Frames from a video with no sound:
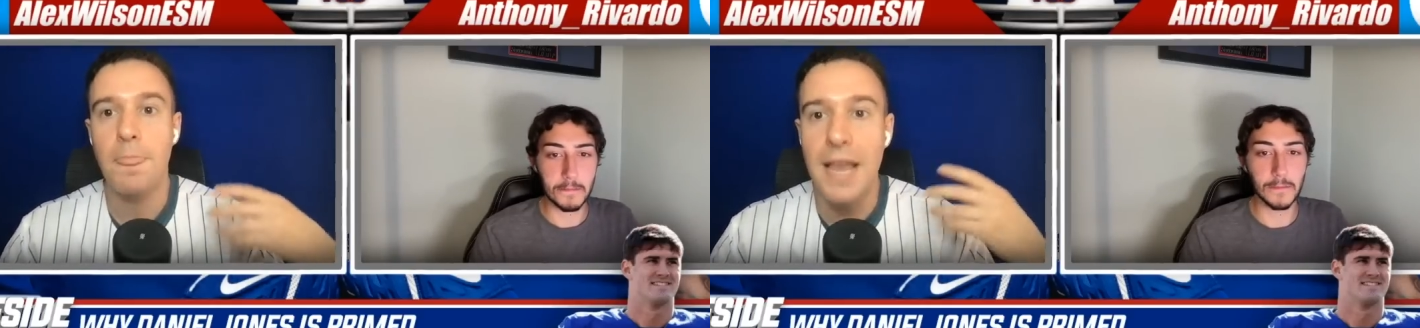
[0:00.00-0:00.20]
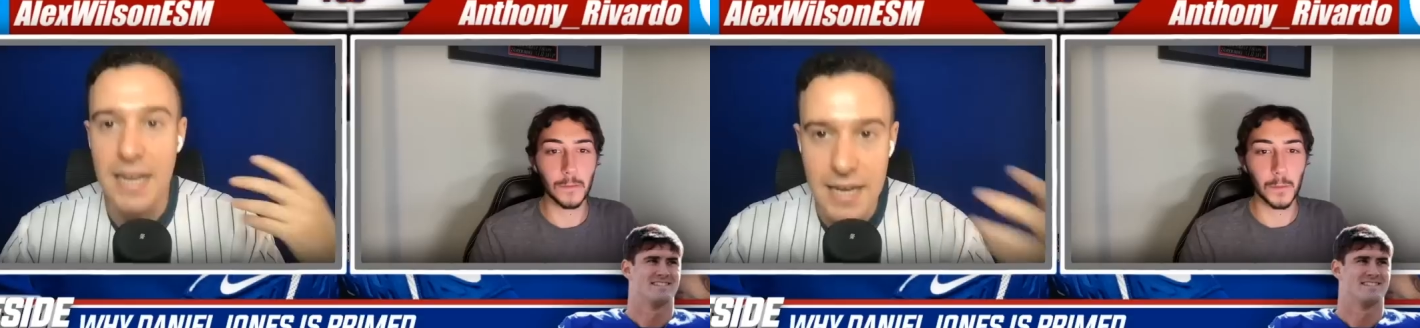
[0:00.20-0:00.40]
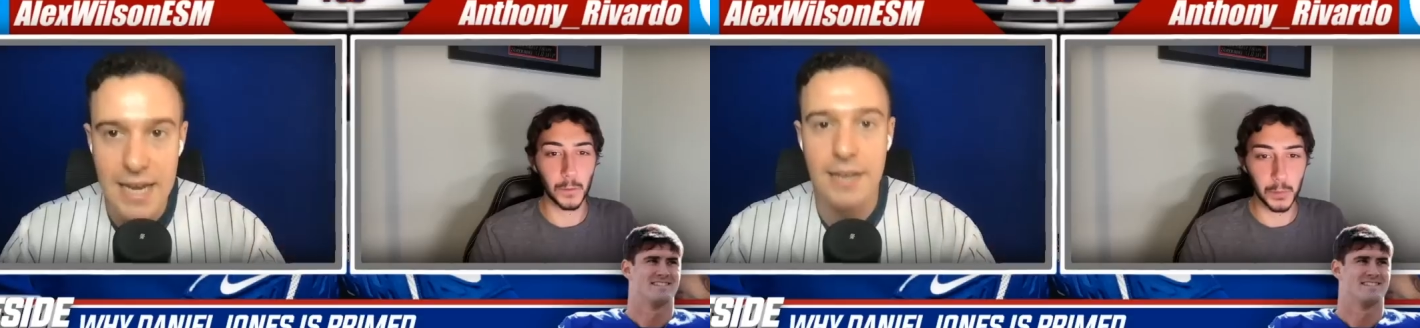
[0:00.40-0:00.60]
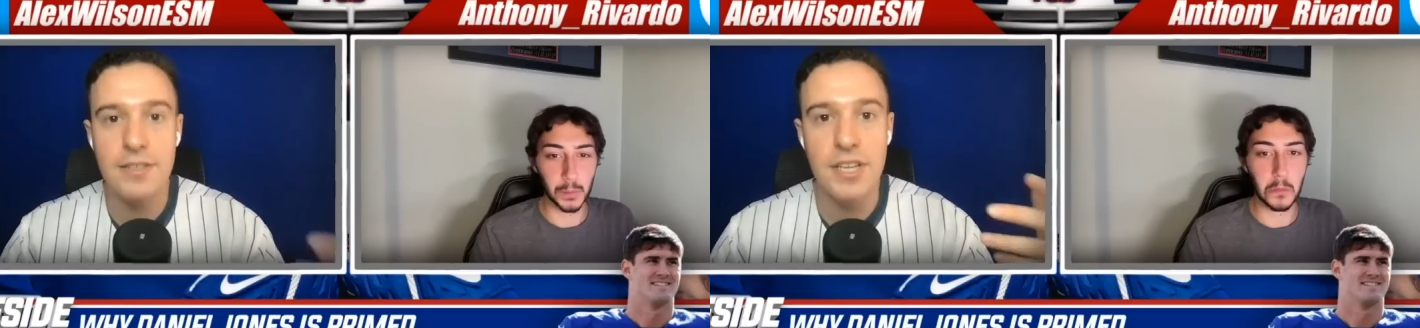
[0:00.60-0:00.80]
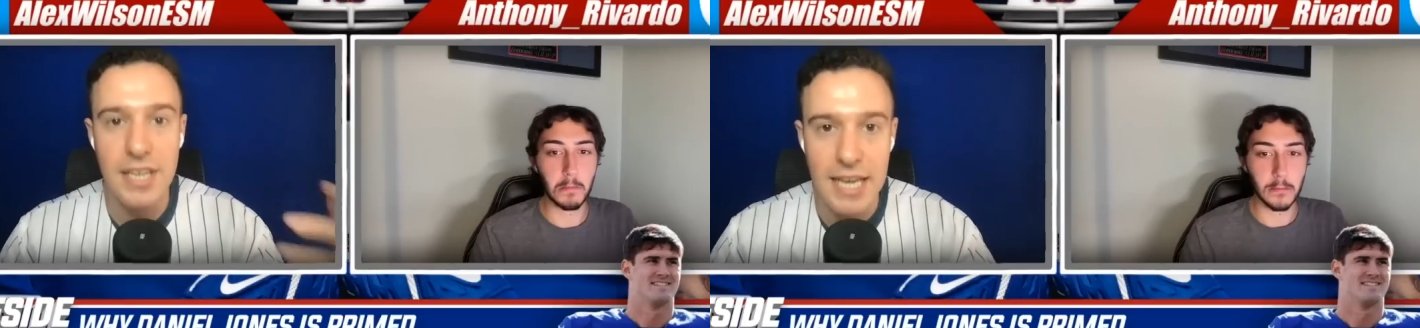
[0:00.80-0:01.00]
Speaker 1: They
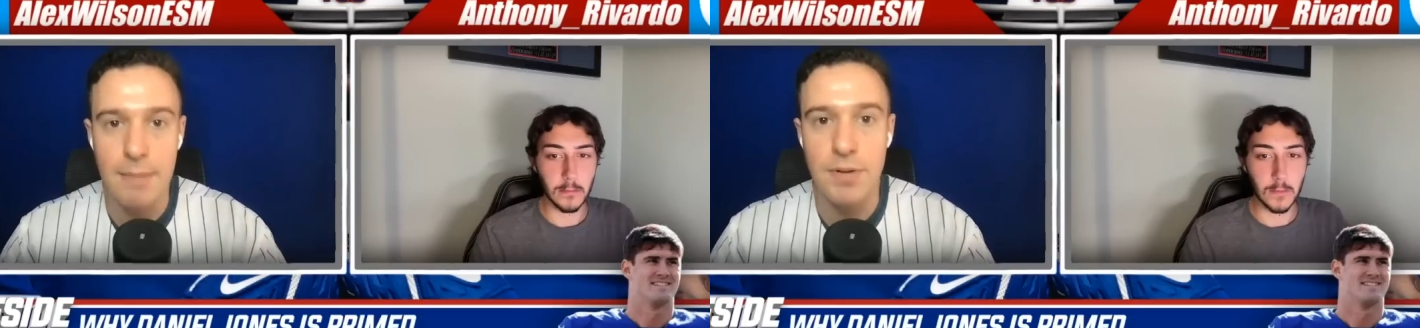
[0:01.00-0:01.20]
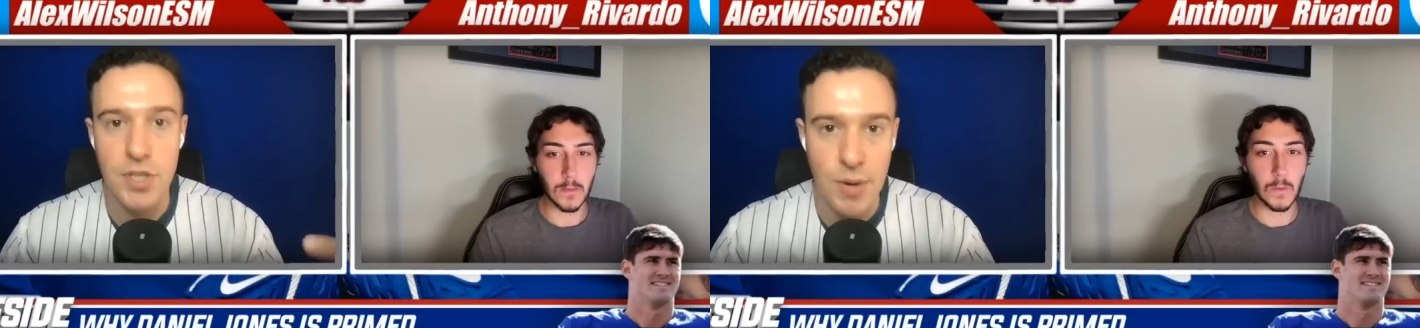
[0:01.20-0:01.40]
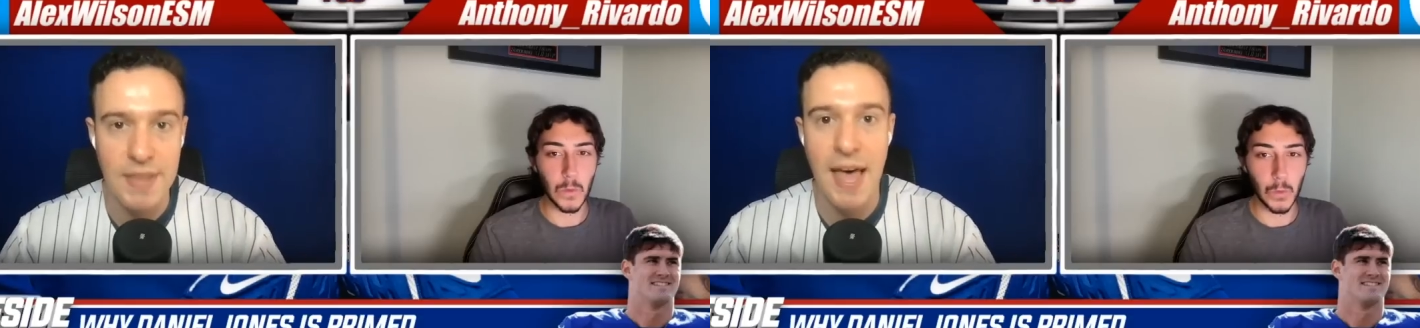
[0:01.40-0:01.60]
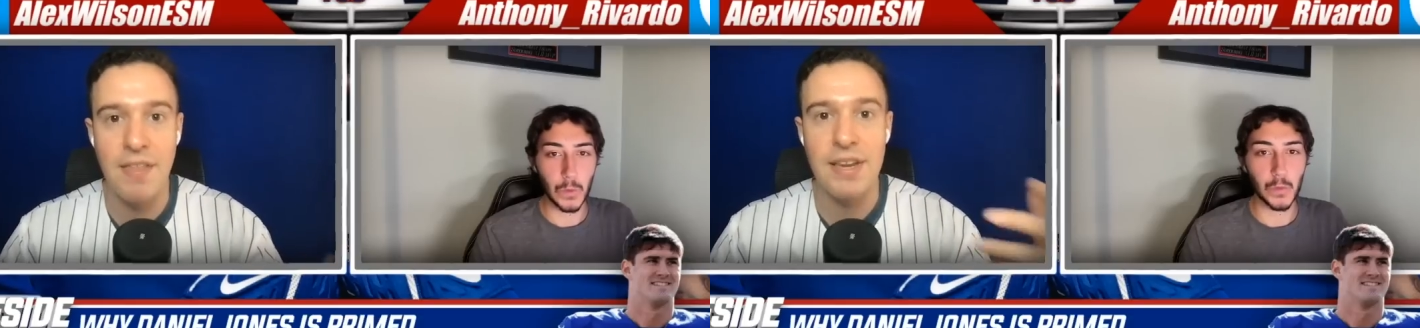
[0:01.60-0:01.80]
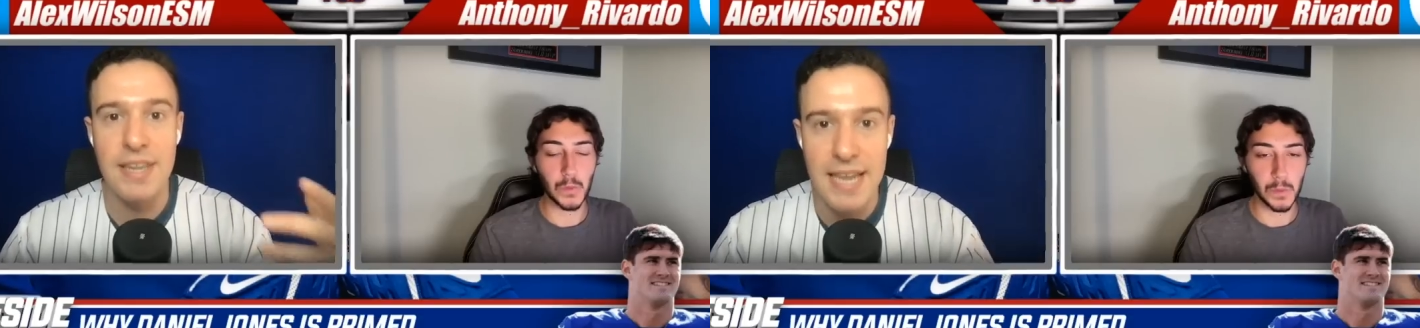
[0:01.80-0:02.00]
need to keep doing that.
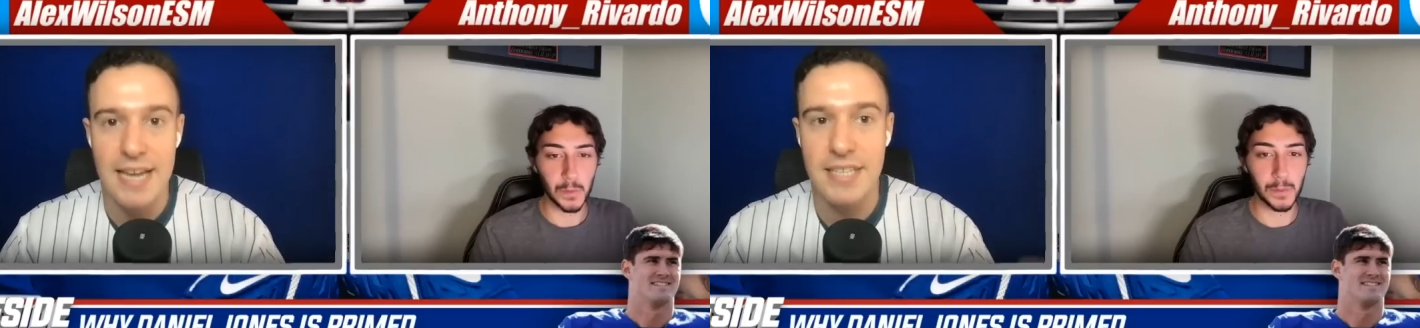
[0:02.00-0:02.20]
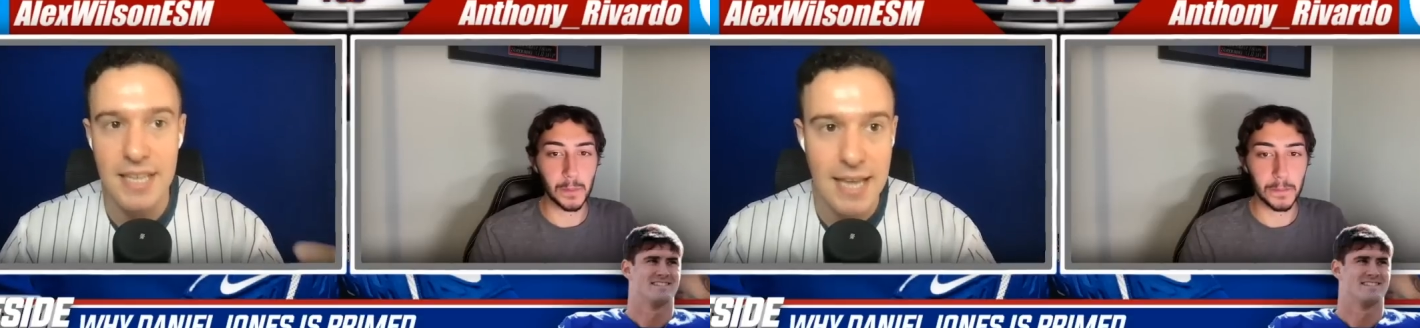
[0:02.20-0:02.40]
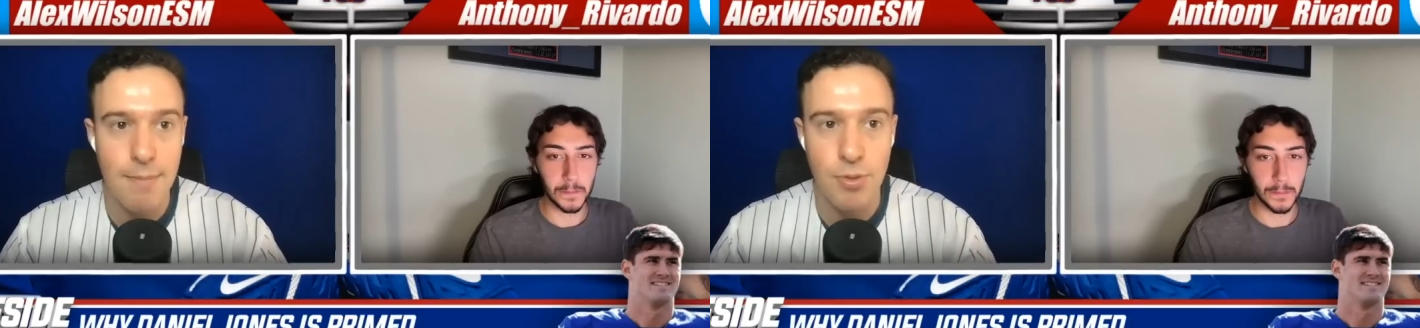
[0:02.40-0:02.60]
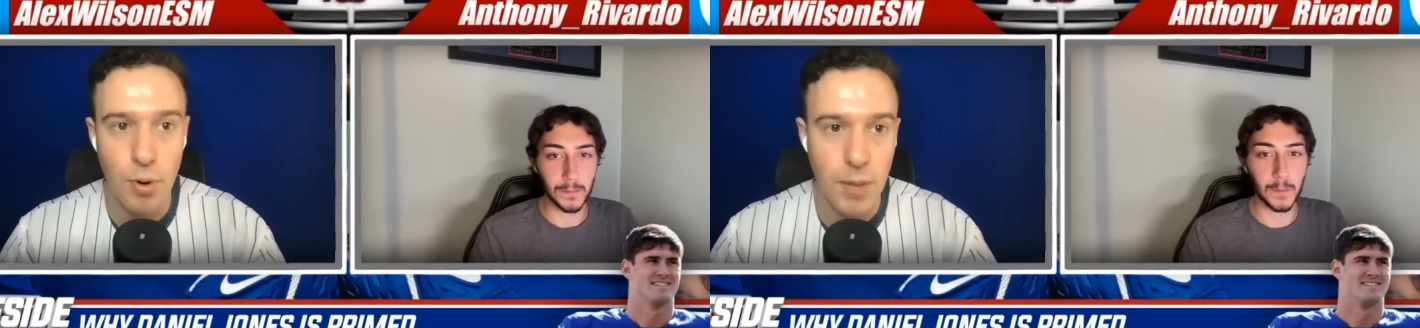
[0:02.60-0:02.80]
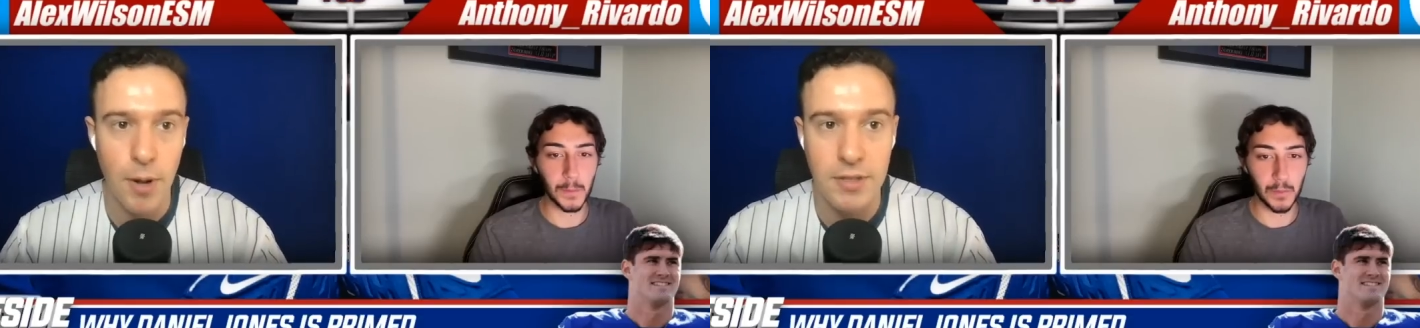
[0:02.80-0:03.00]
They need to keep
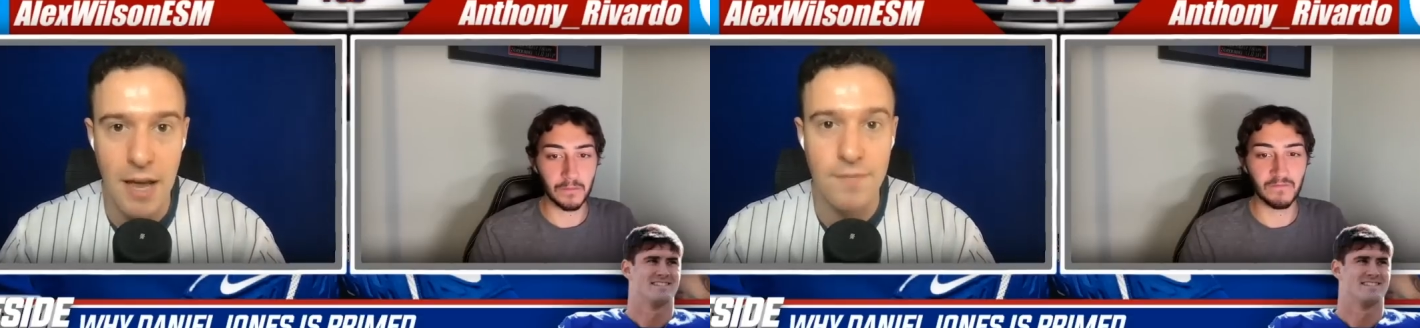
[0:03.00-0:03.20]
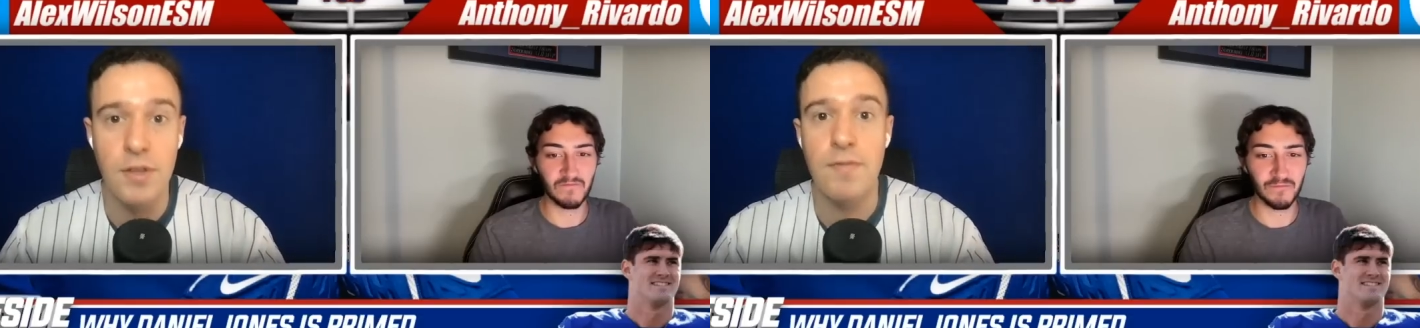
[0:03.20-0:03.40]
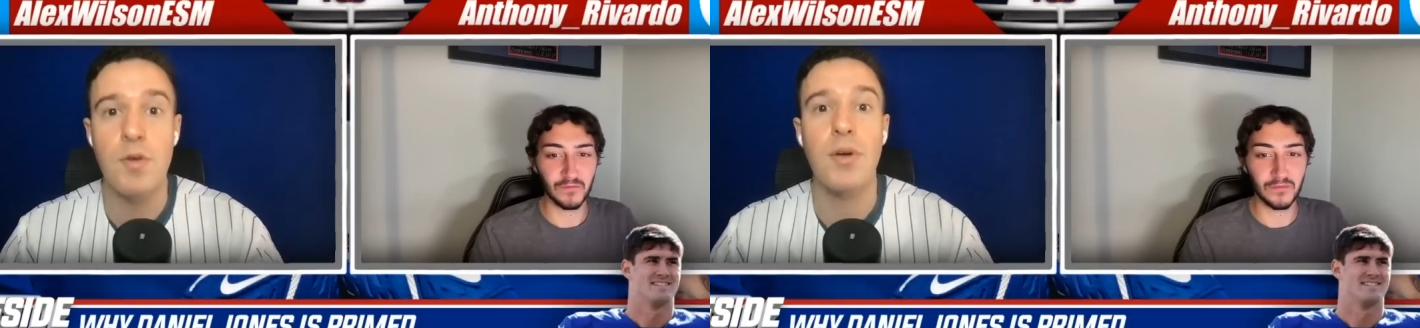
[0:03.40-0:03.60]
throwing the ball downfield.